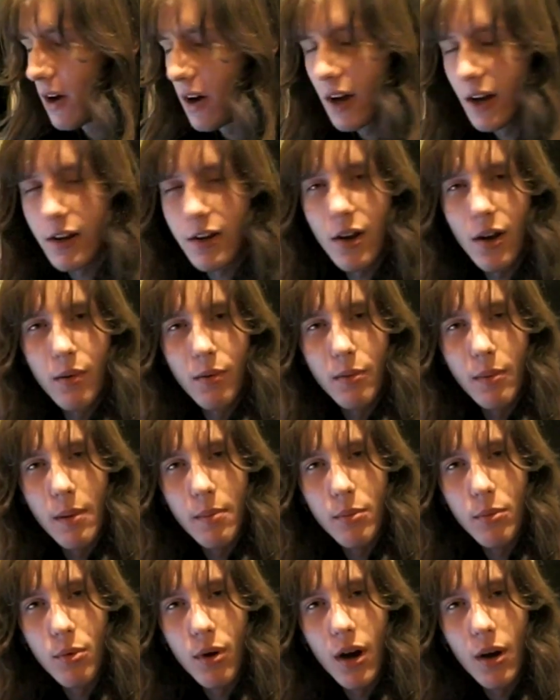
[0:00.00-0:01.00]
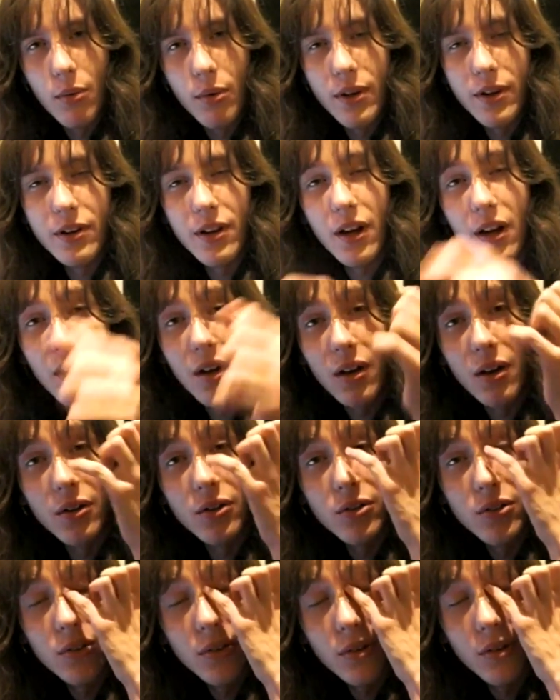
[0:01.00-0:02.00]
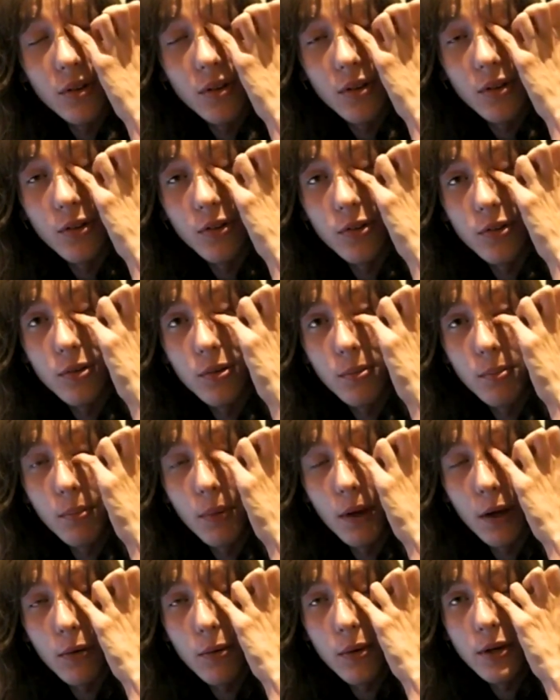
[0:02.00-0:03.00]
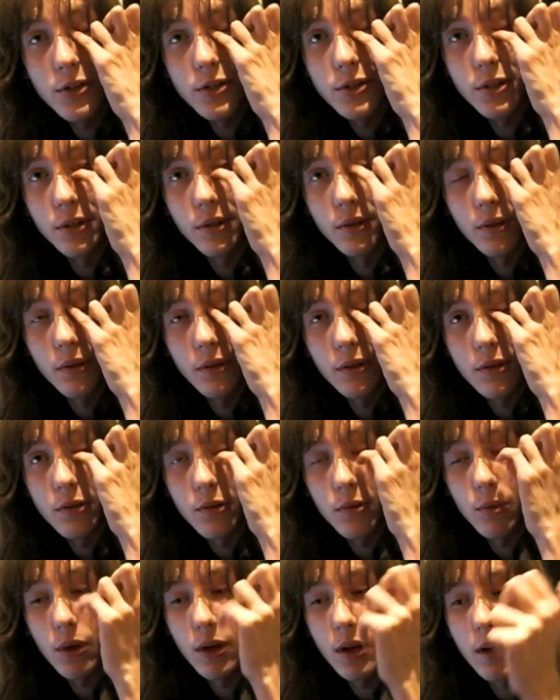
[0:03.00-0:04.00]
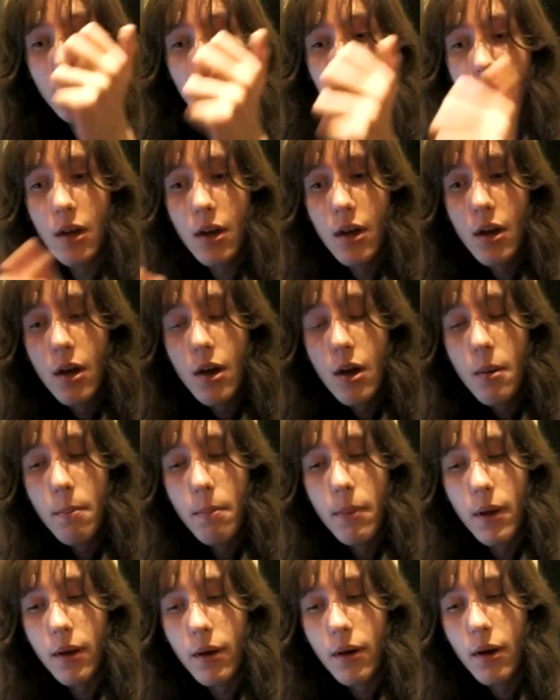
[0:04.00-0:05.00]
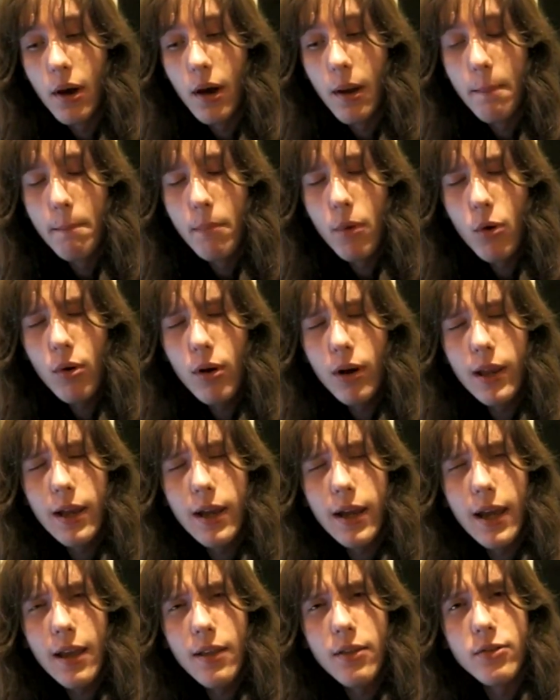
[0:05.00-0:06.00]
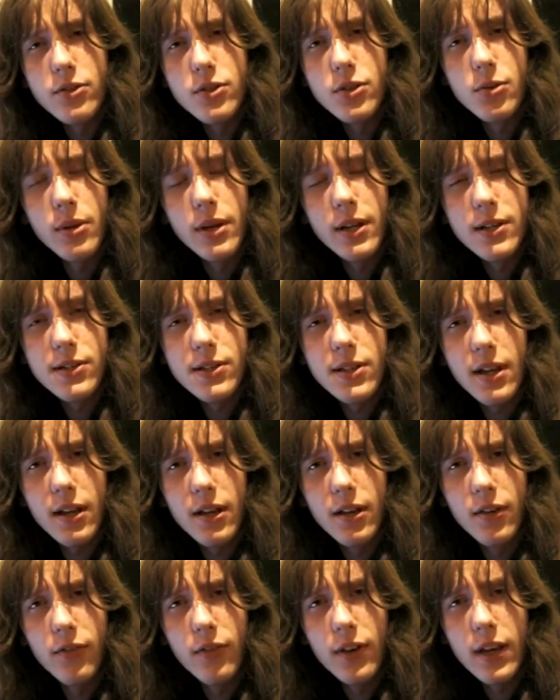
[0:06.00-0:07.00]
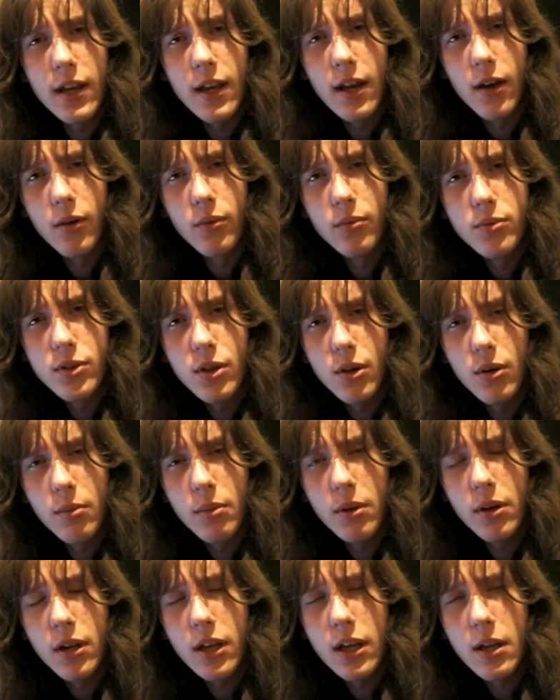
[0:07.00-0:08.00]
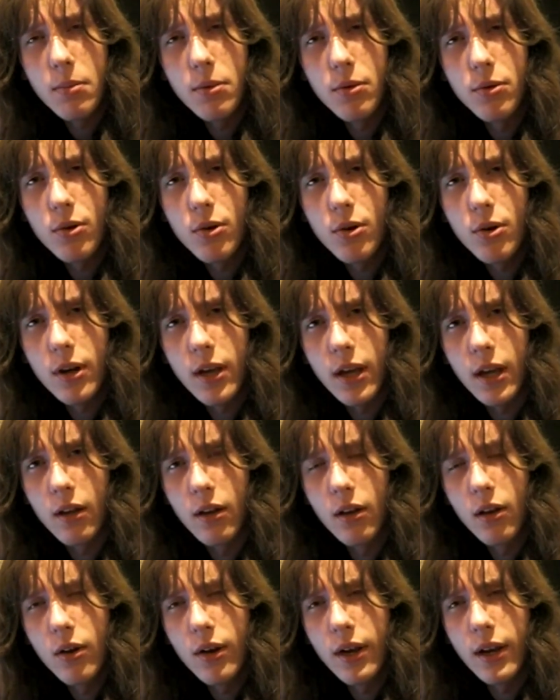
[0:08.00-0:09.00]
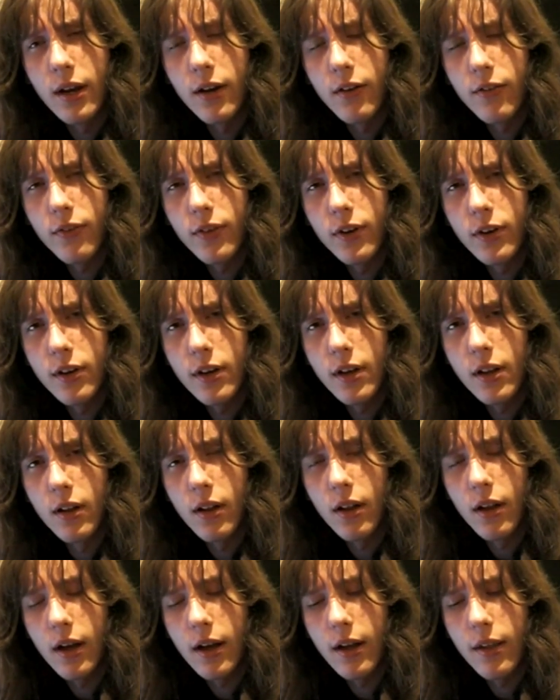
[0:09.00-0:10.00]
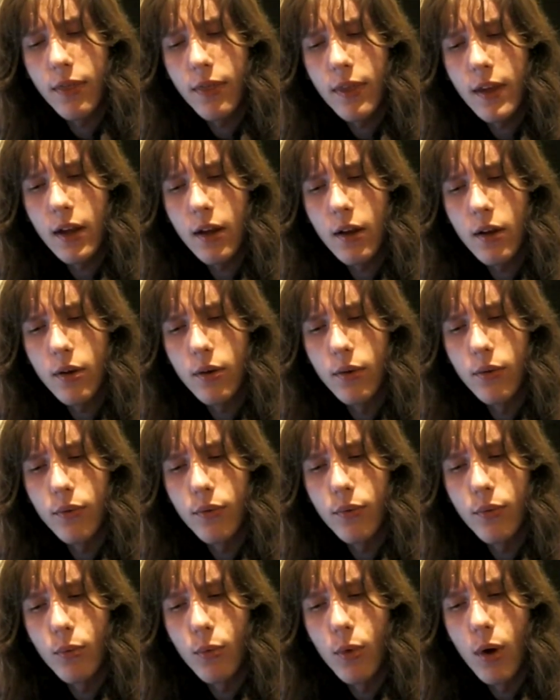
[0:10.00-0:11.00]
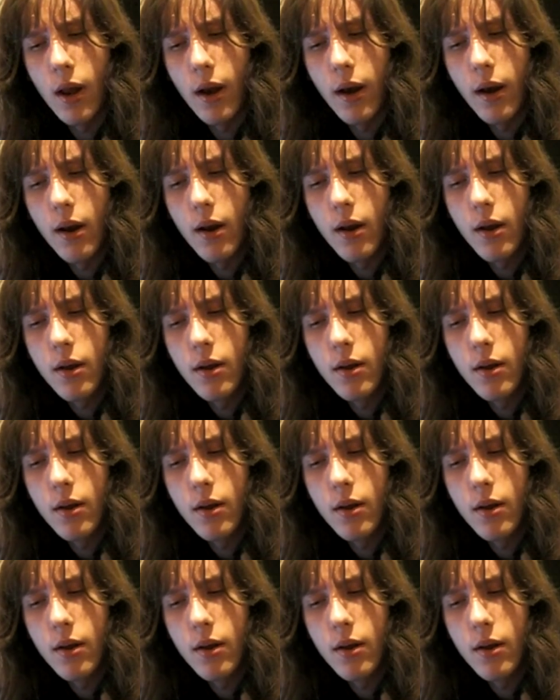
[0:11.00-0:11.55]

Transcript: I can't remember what I wanted to ask as my question this week, but I'm morally against doing a second video, so I'm going to keep you talking long enough until I think of one.